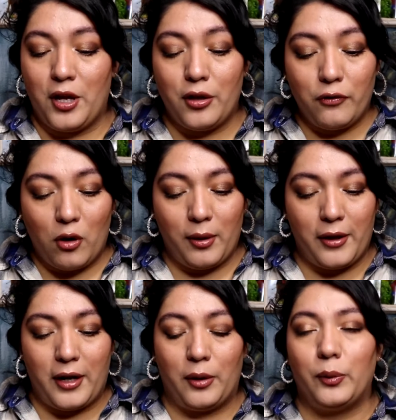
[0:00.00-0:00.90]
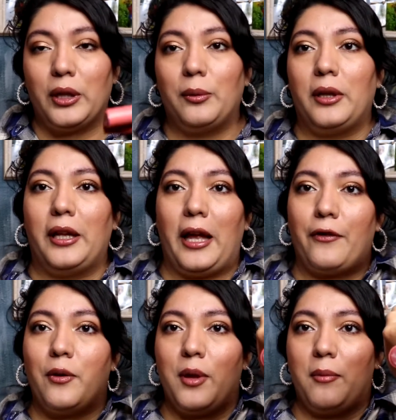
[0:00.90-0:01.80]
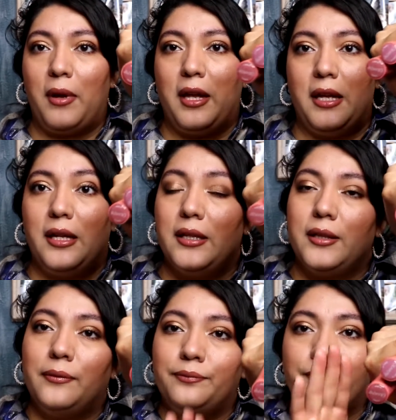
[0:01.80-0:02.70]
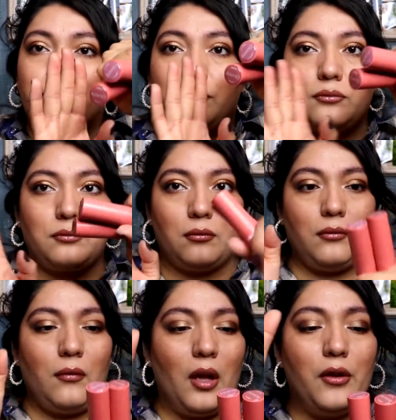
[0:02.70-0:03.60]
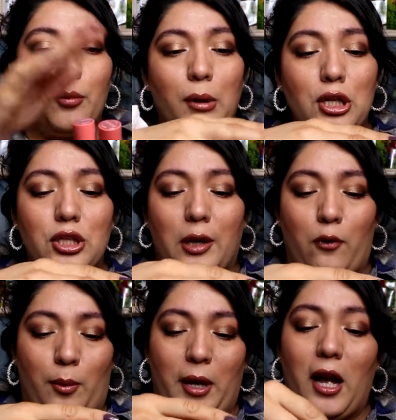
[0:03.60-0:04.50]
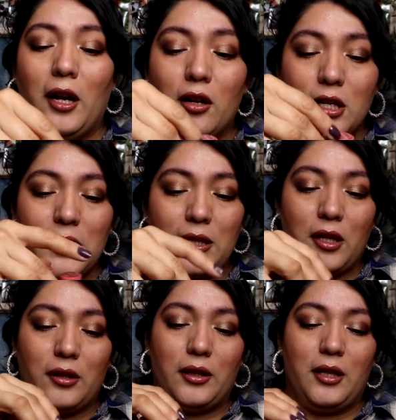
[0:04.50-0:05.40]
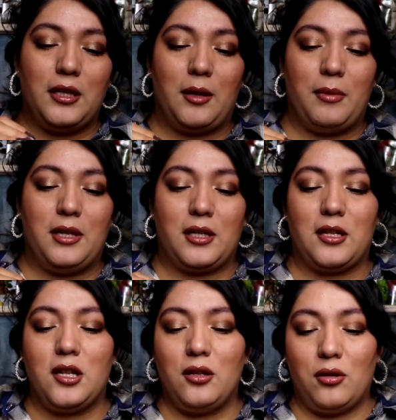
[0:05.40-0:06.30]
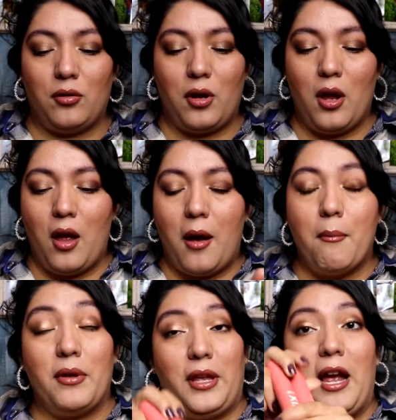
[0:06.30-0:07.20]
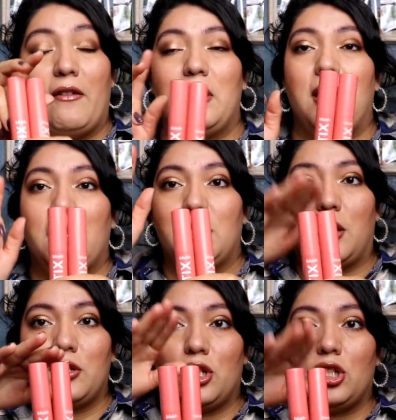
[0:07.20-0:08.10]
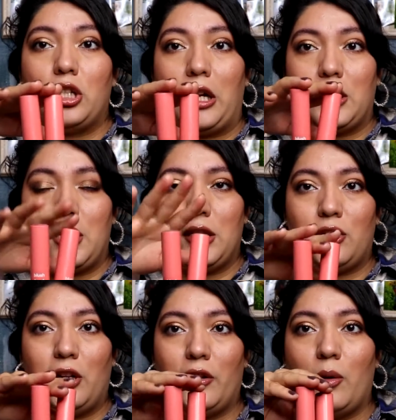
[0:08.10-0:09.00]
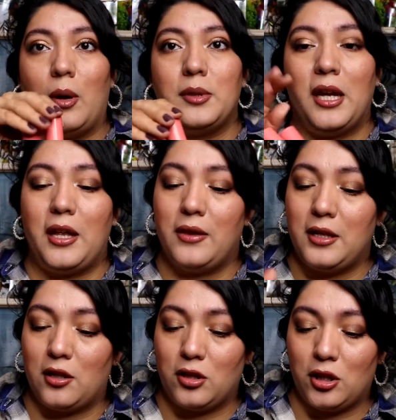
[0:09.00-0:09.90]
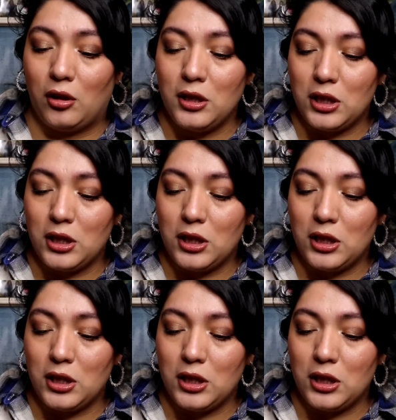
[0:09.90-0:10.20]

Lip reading: the other formula that I really like from them is their blush stick formula. I honestly thought that these had been discontinued, but they haven't. I just checked yesterday on the website, and these are still in